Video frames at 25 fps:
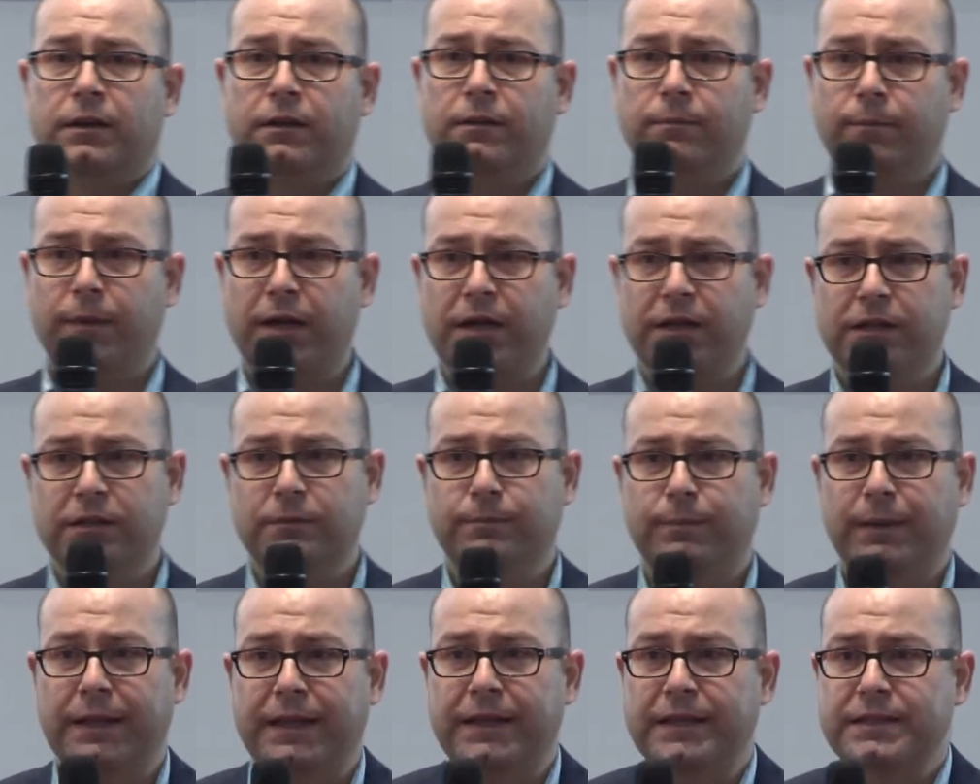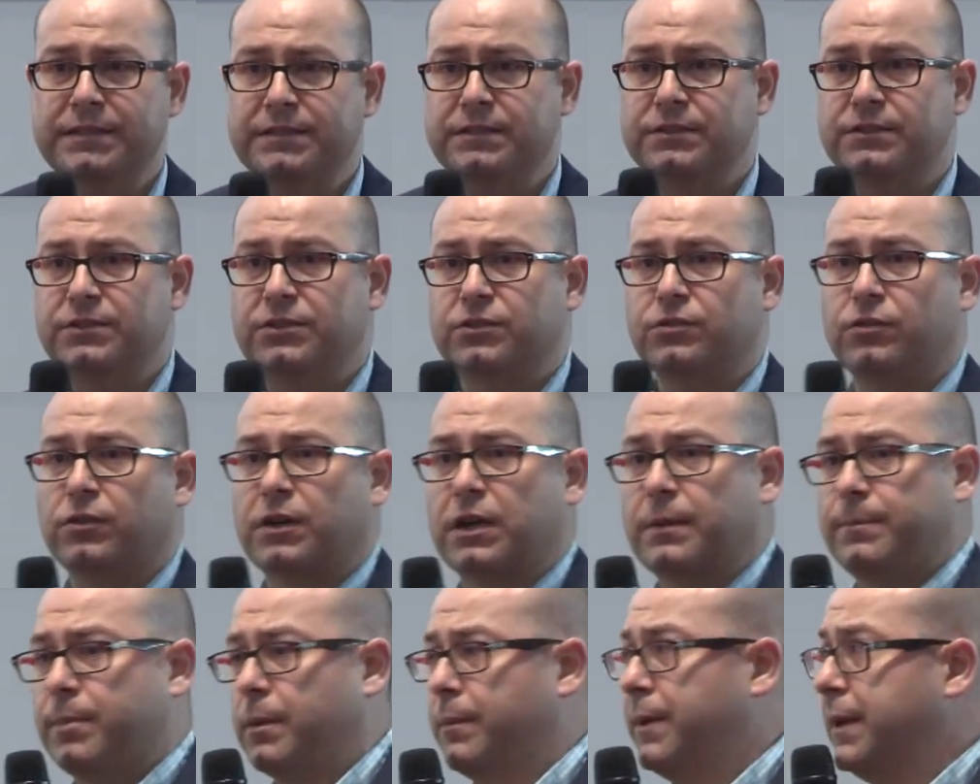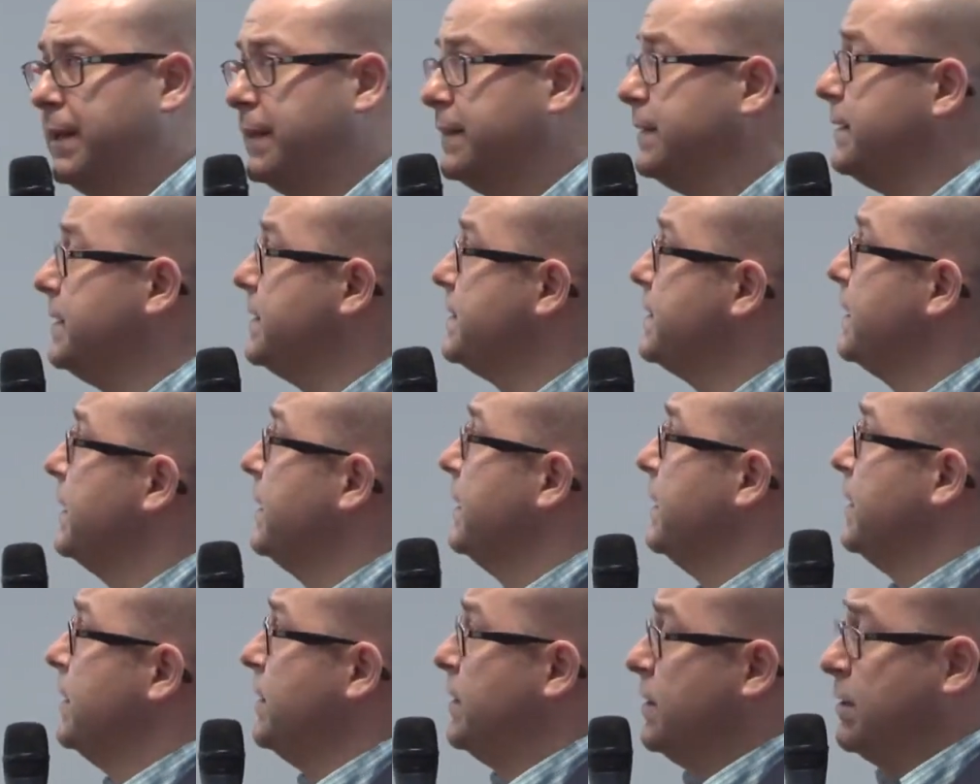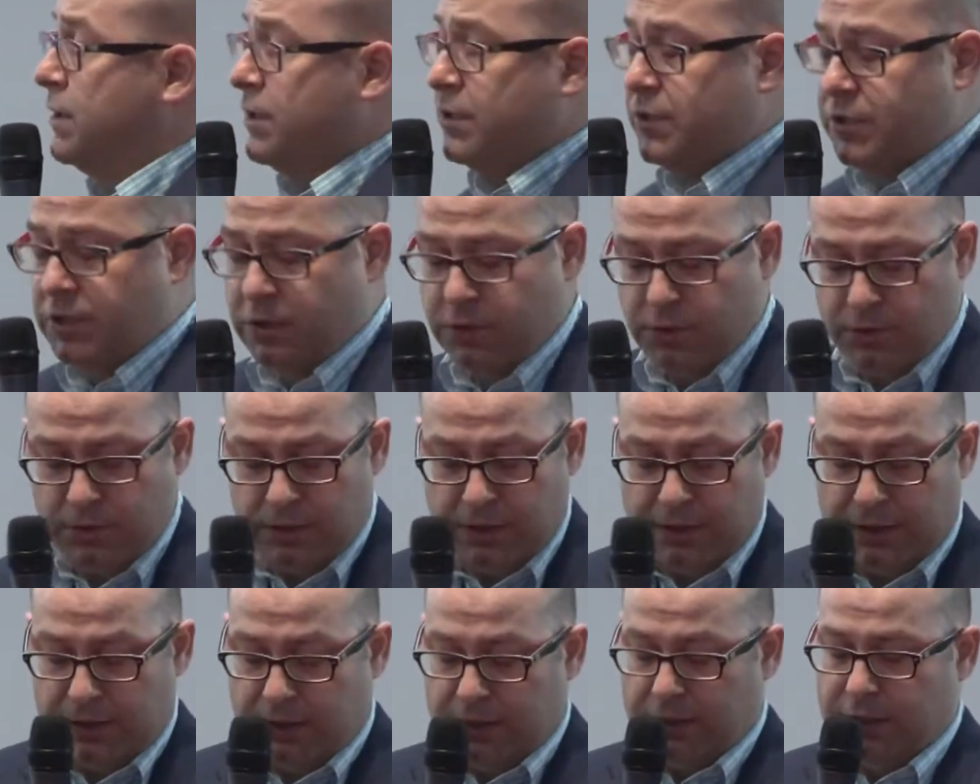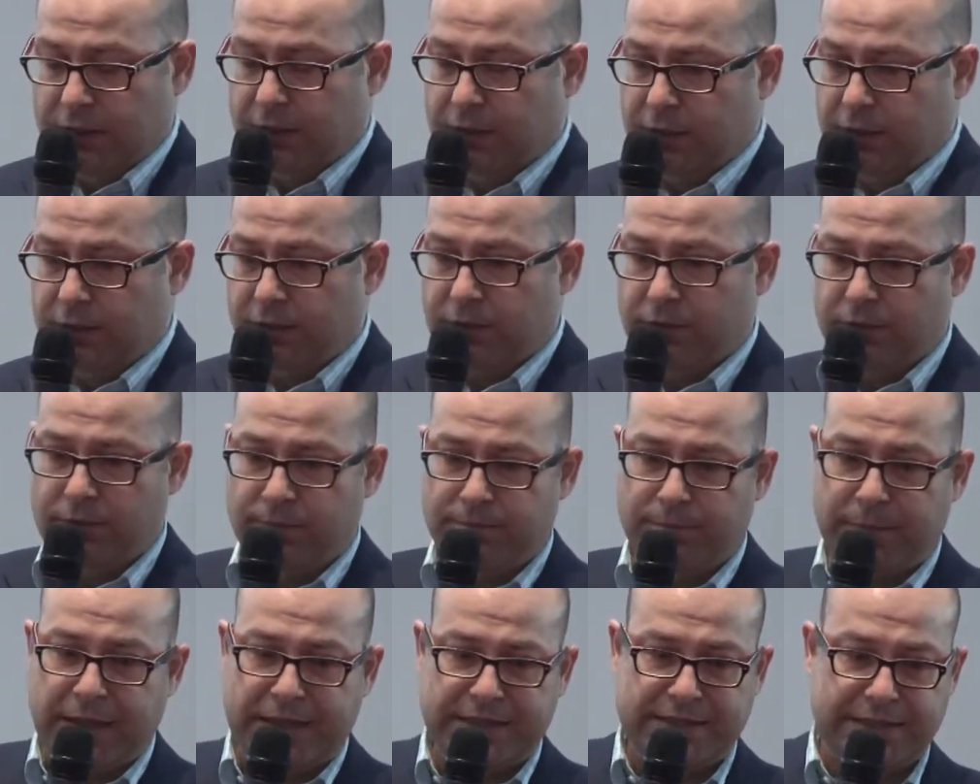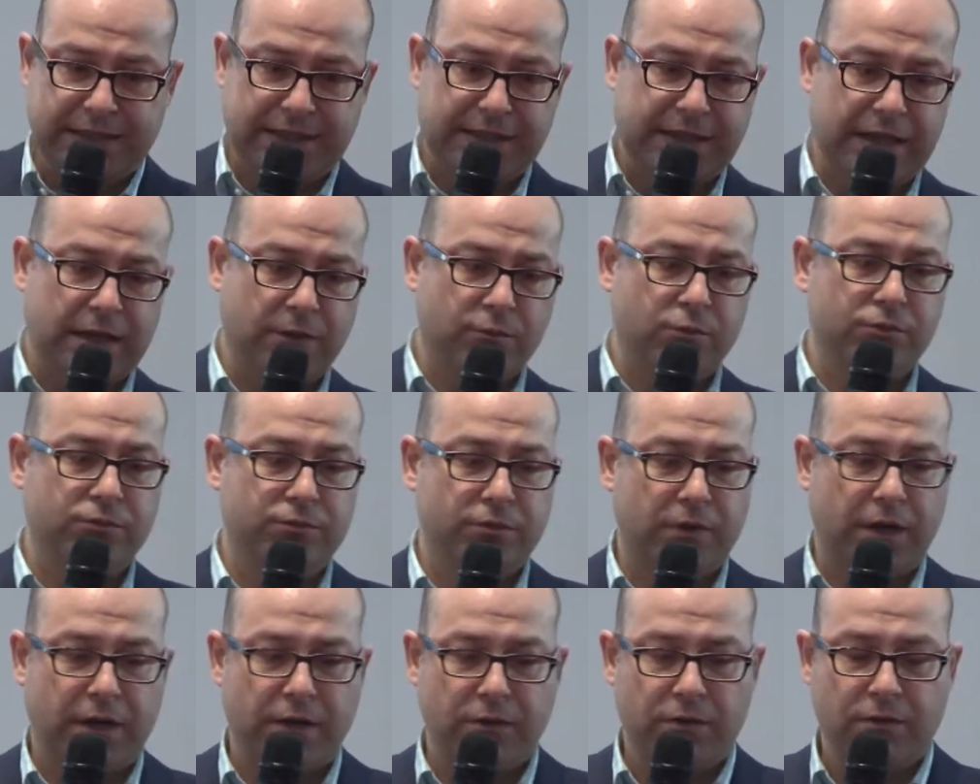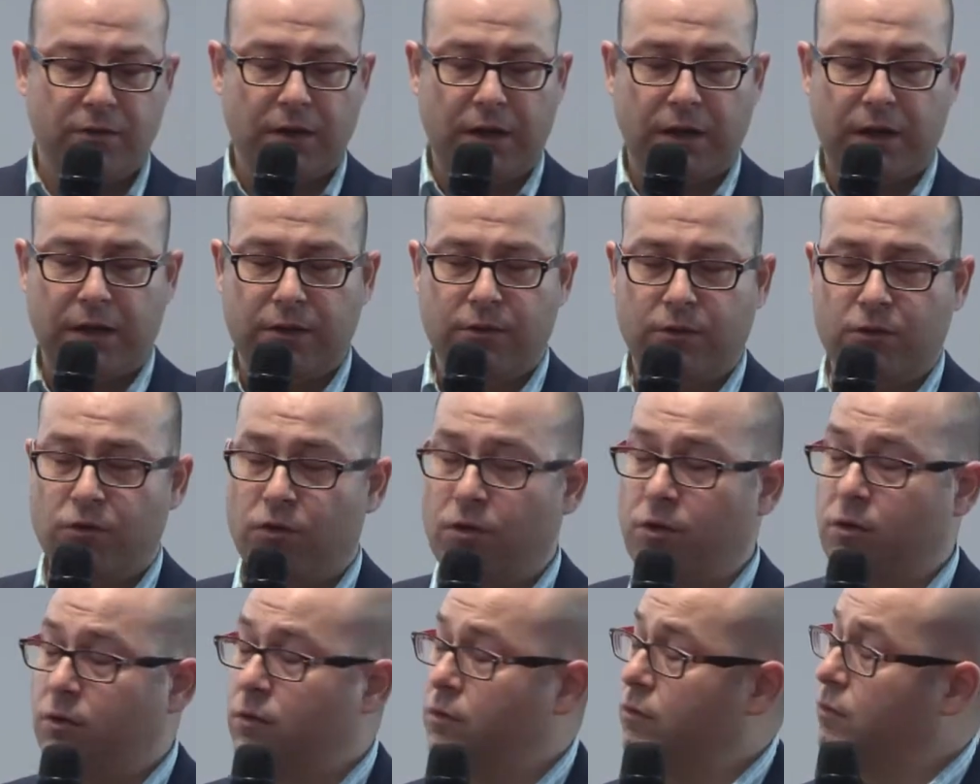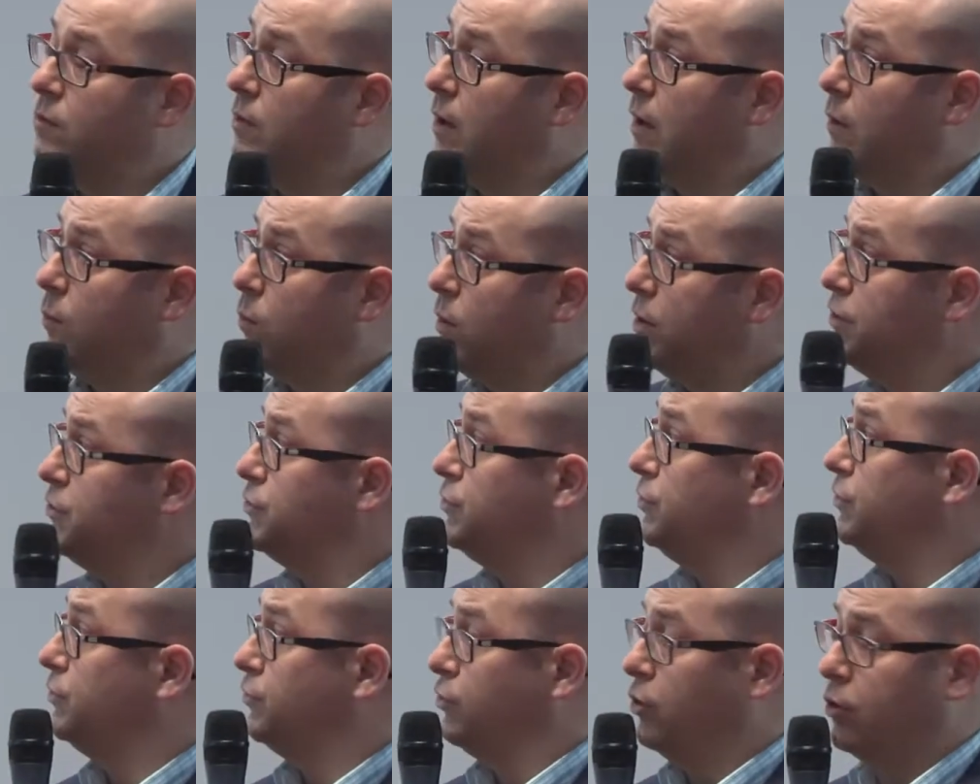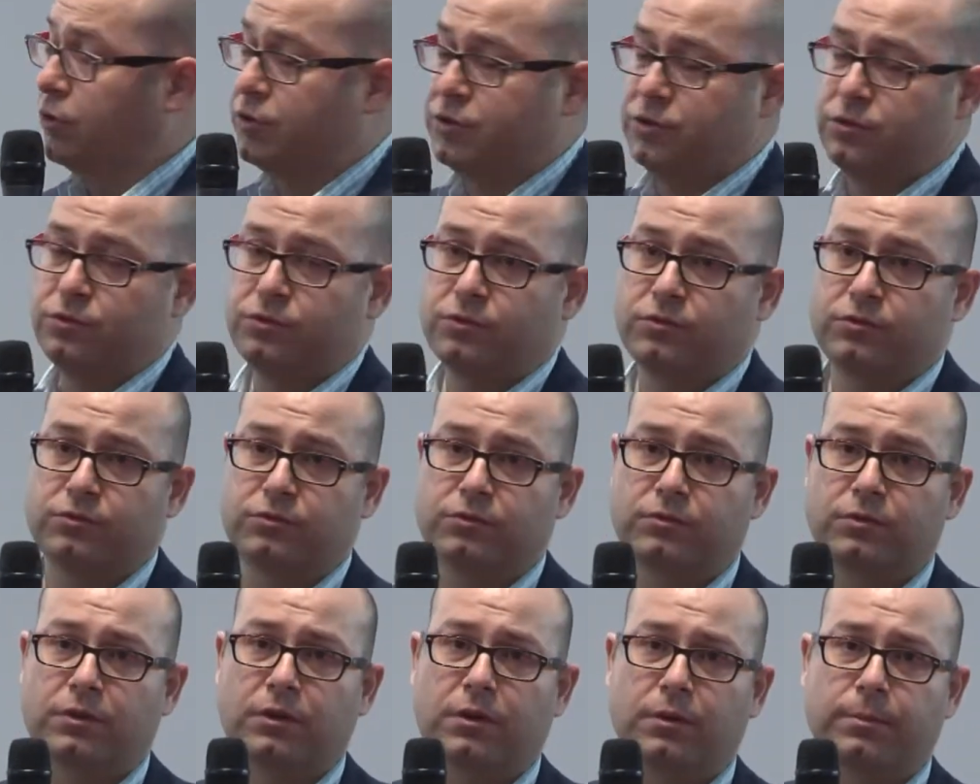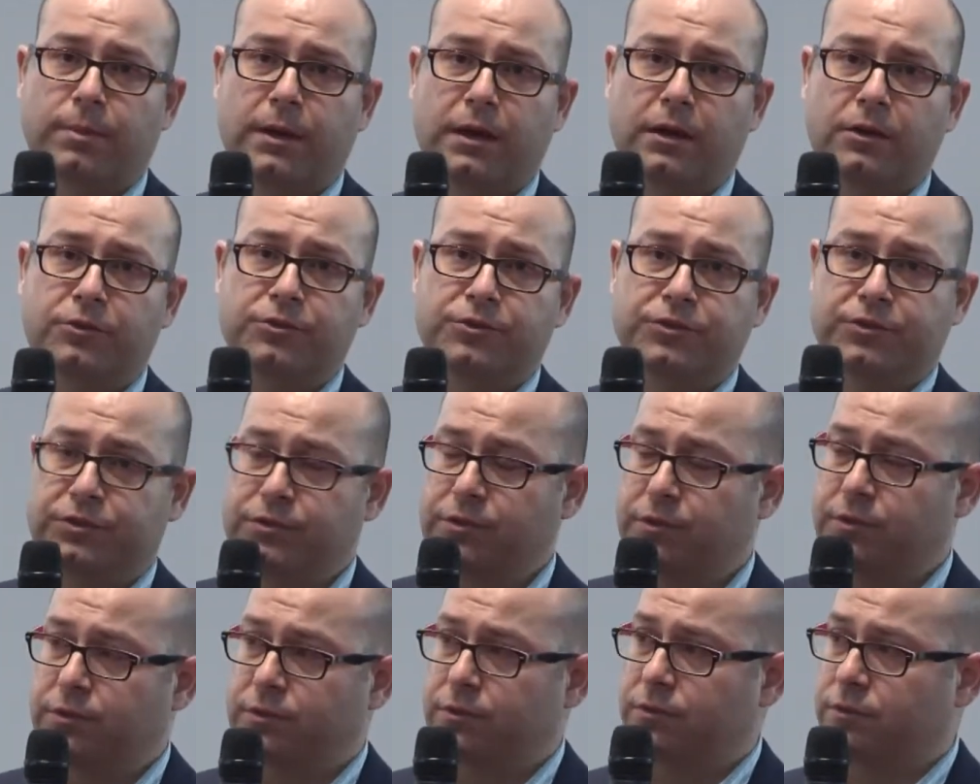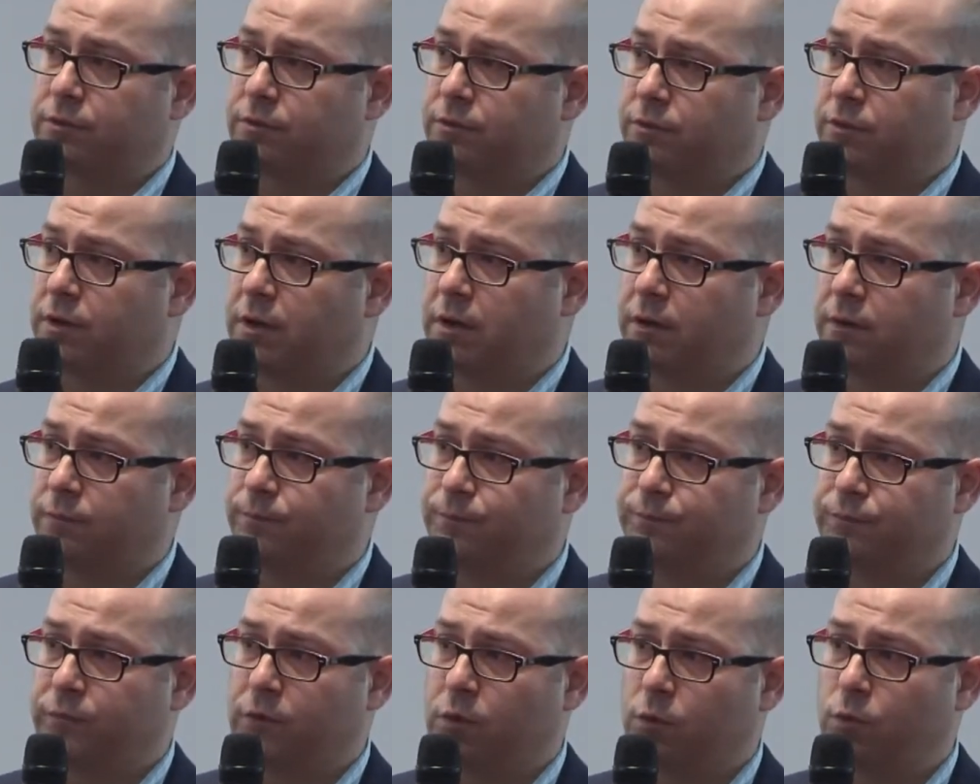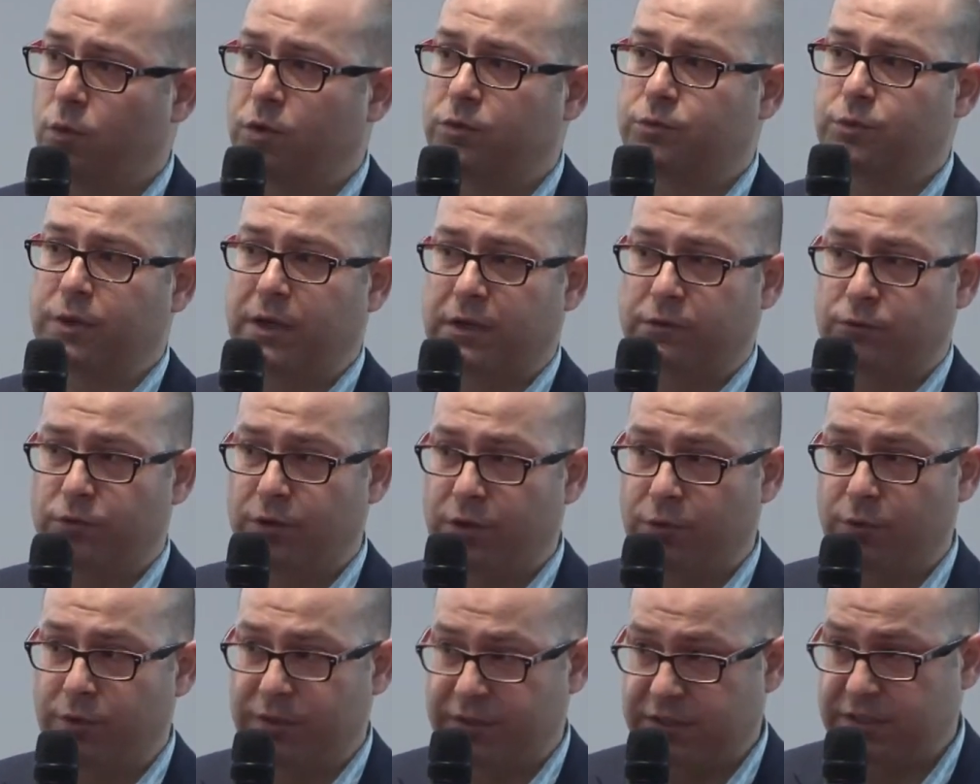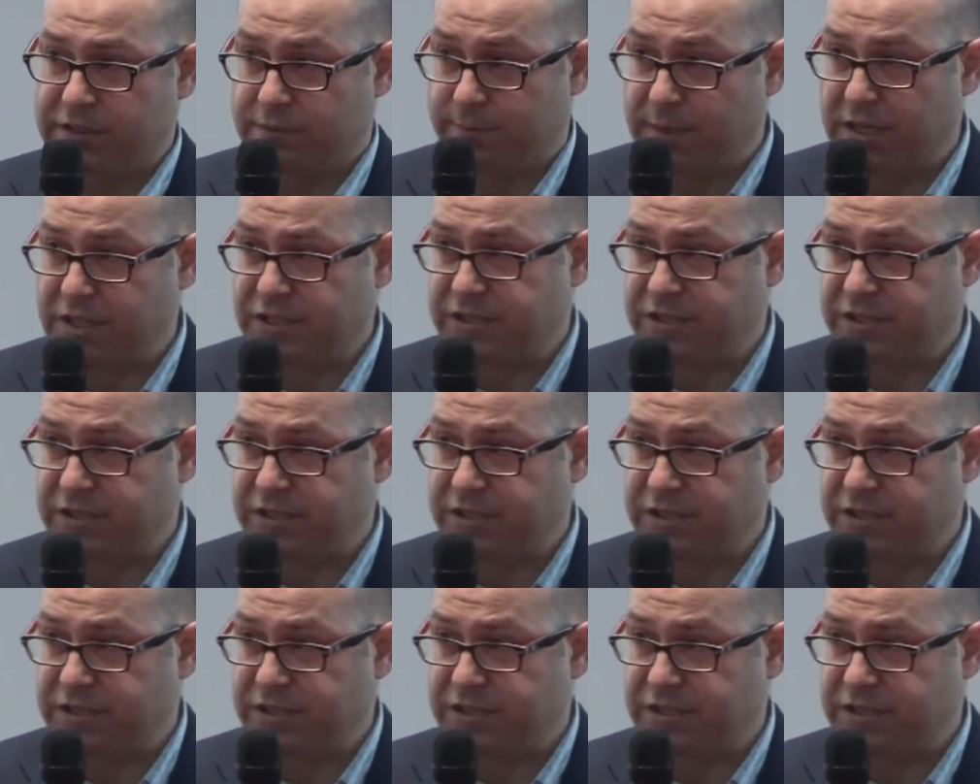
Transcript: marketplace and store capabilities. So basically, I want to talk to you about what we are doing with the smart